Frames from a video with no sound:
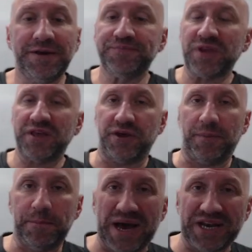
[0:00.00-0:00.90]
that
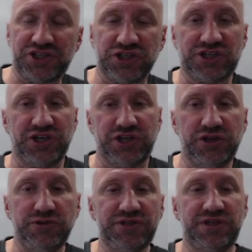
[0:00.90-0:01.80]
managers can
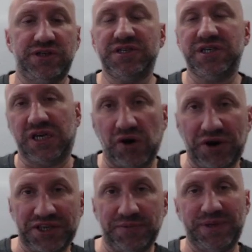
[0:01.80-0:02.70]
use to guide the
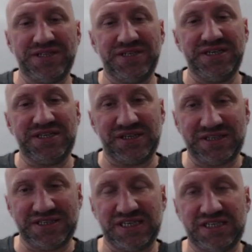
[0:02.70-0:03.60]
business
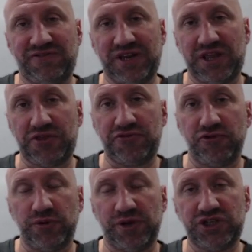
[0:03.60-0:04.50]
successfully through a
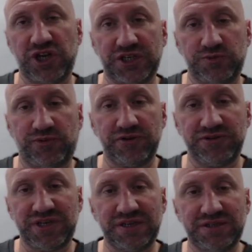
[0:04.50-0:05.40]
change
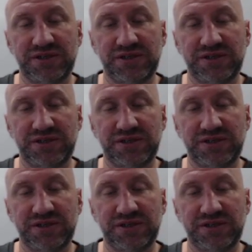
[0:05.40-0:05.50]
process.